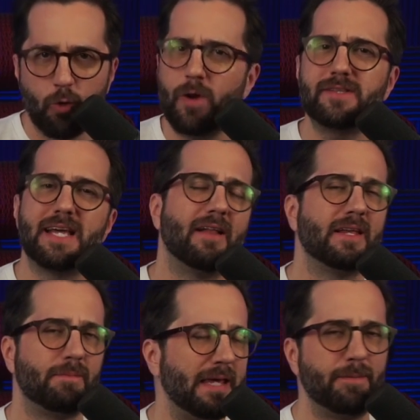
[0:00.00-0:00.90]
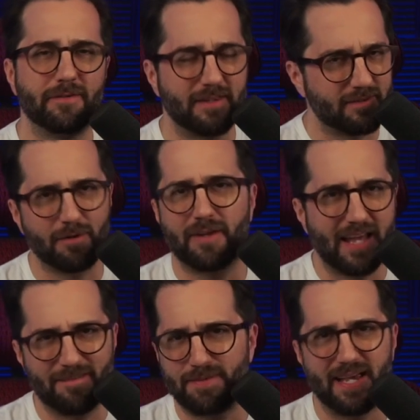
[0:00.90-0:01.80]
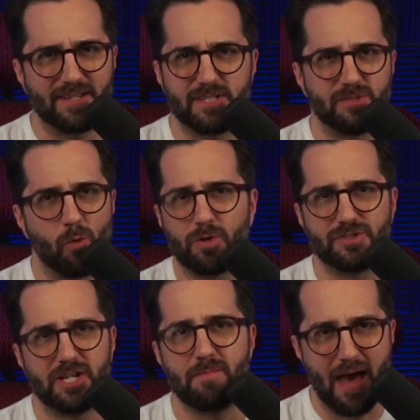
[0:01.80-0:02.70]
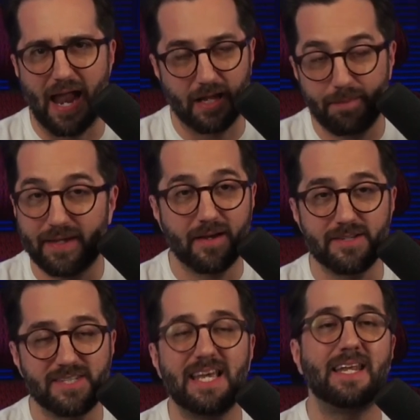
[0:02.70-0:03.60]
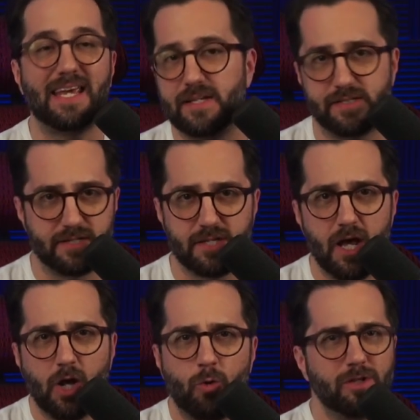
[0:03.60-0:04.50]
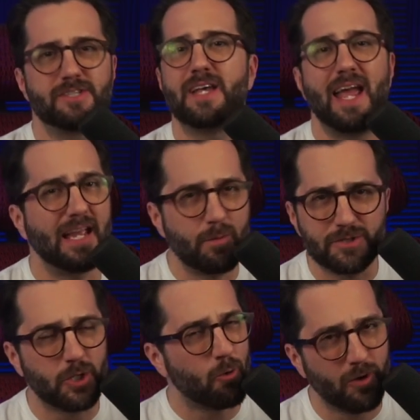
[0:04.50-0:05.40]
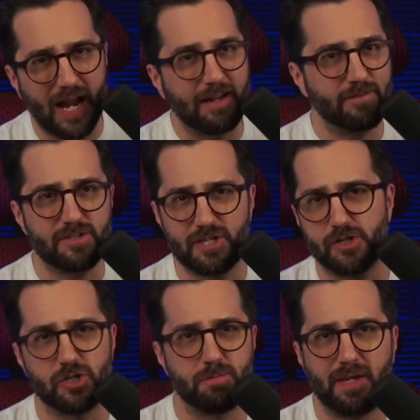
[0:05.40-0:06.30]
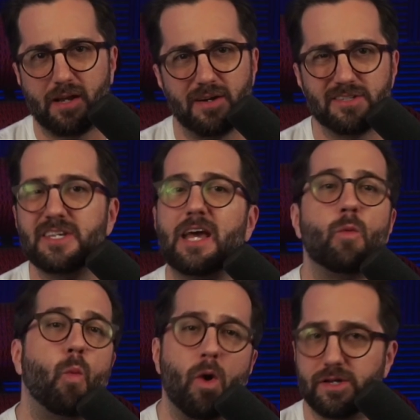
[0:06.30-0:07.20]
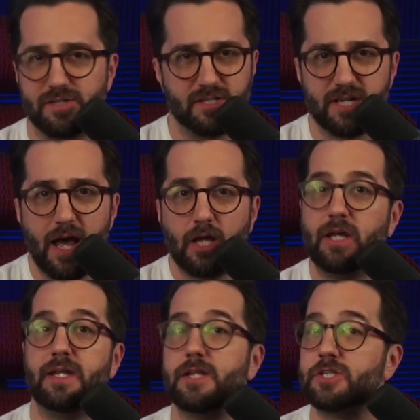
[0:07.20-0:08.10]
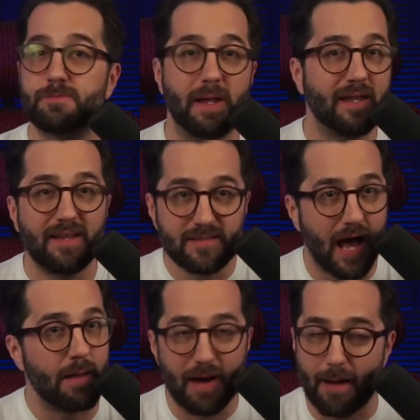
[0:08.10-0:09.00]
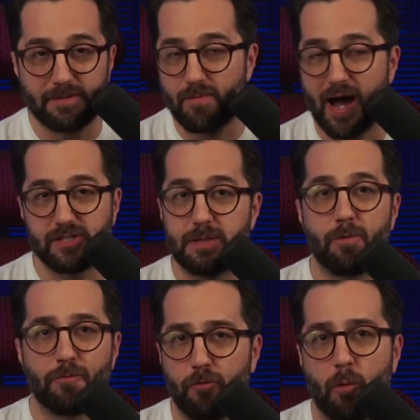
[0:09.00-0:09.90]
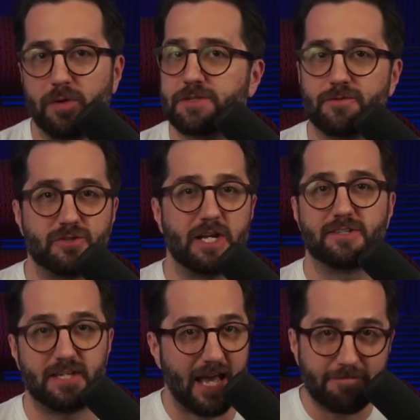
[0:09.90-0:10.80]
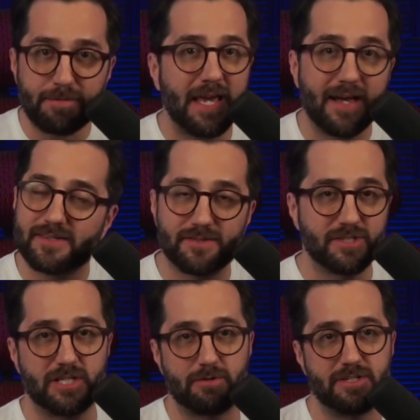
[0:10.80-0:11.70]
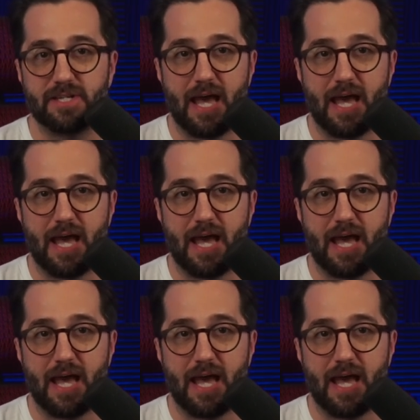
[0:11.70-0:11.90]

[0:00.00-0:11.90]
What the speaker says: Quit telling people that 30 FPS is more cinematic, because it isn't. Quit saying it was a creative decision, because it wasn't. You didn't spend any time optimizing performance for 60 FPS on the Series